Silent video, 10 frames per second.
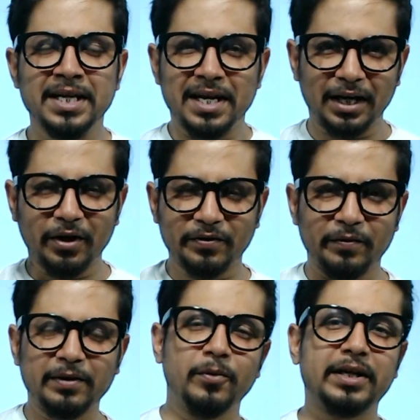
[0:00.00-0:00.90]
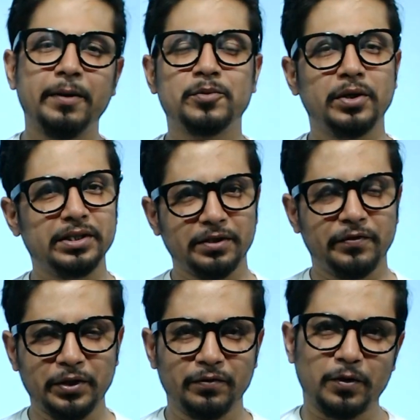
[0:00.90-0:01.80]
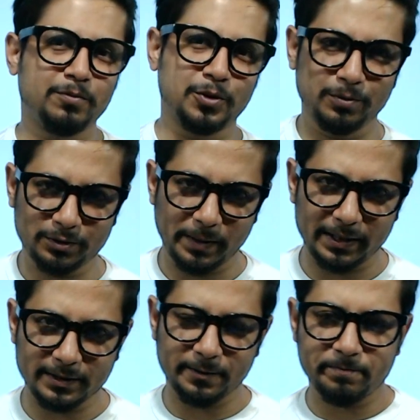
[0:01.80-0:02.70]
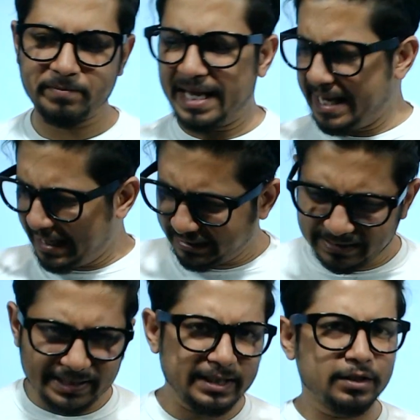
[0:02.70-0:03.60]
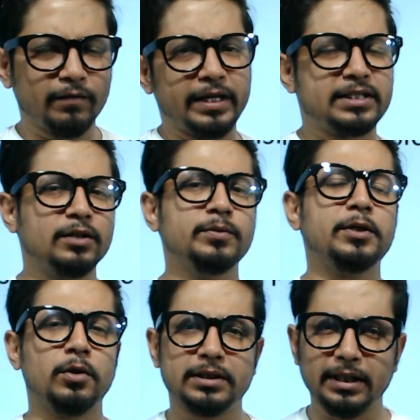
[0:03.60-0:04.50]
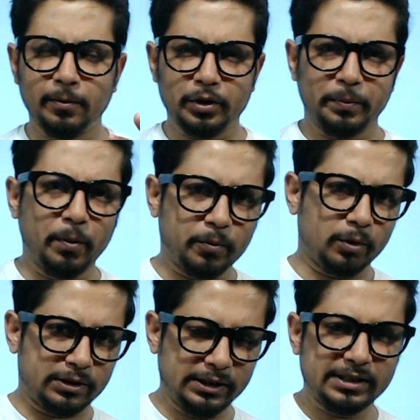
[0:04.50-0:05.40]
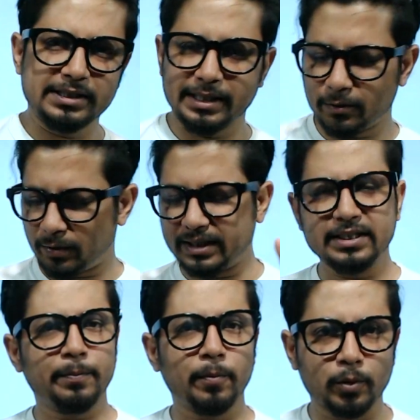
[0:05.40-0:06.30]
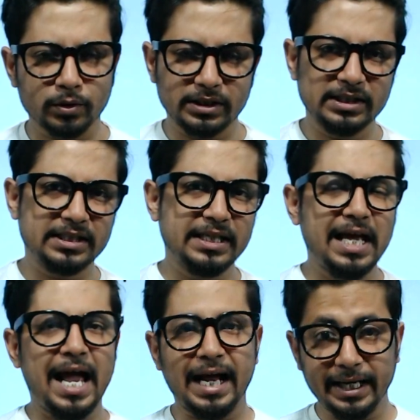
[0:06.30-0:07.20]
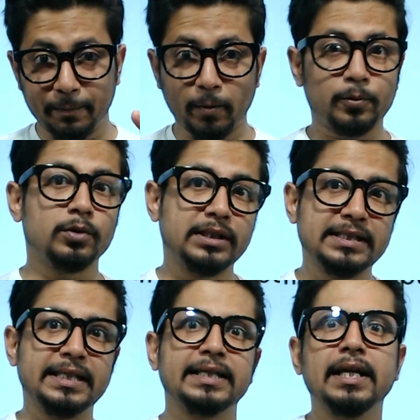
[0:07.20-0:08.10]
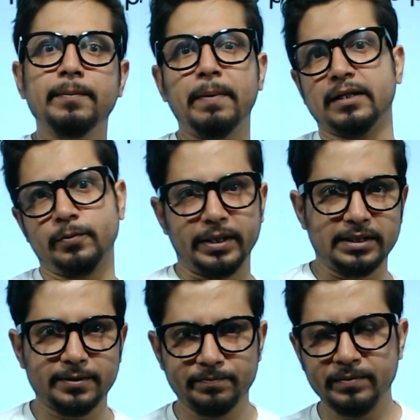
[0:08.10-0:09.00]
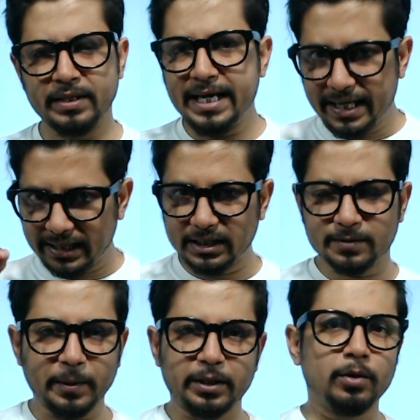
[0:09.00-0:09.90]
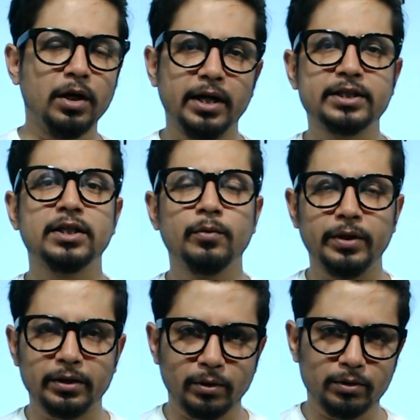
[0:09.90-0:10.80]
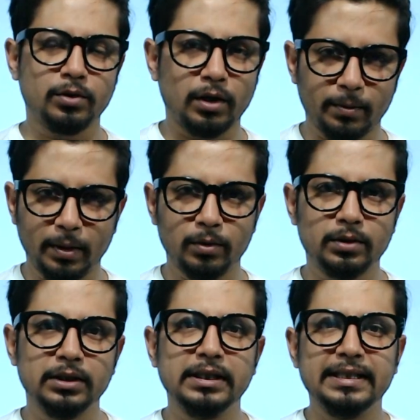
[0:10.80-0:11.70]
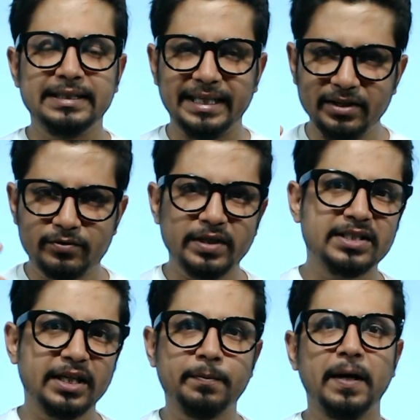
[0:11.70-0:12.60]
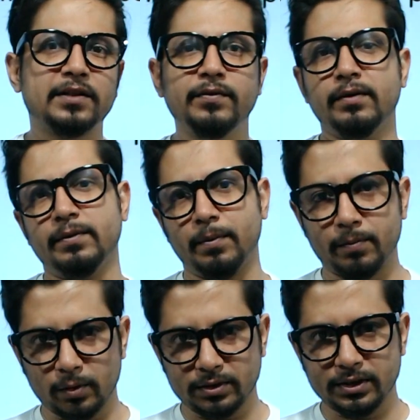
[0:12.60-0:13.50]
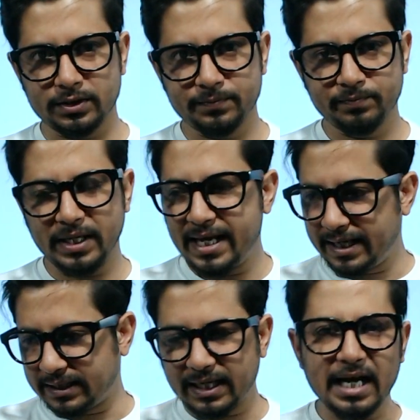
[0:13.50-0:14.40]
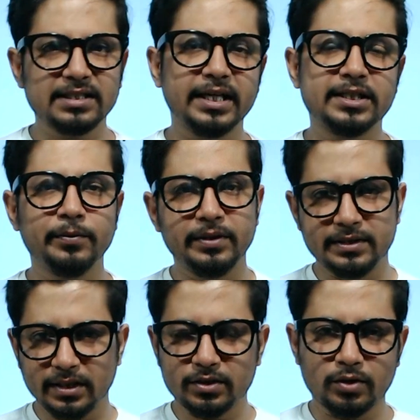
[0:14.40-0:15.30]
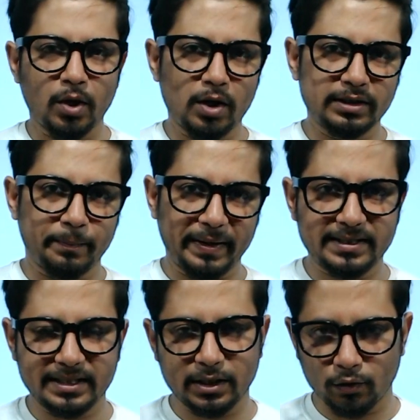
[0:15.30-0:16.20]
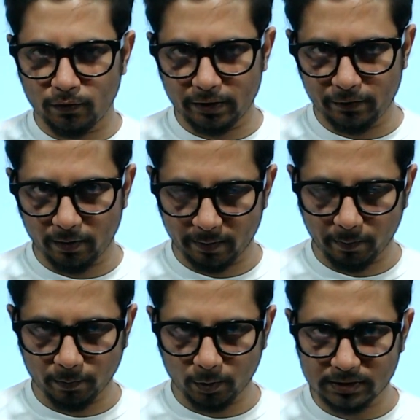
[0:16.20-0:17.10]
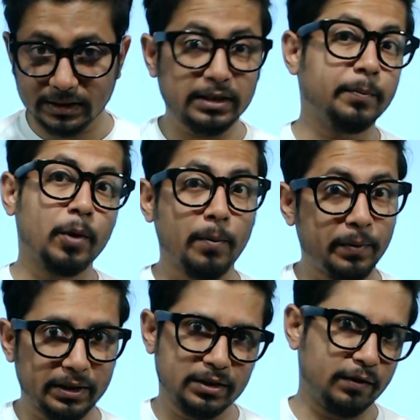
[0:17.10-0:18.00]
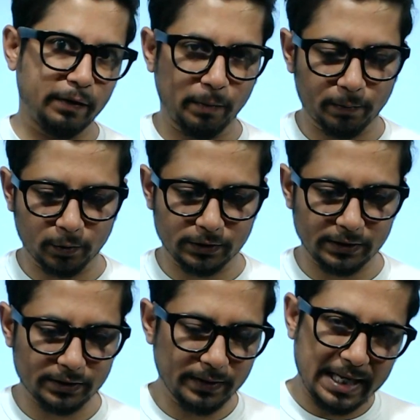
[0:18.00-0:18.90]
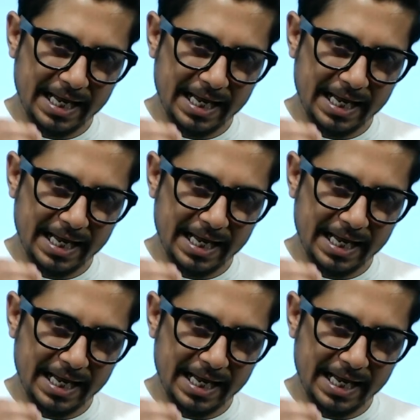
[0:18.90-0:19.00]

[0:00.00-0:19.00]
Hello everyone, welcome to another video from Shomu's Biology. In this series of lectures, we are talking about apoptosis. What is apoptosis and apoptosis signal pathways? In this particular lecture, we are going to talk about the intrinsic pathway of apoptosis. In The last lecture, we just saw the basics and overview of apoptosis and the properties of apoptosis.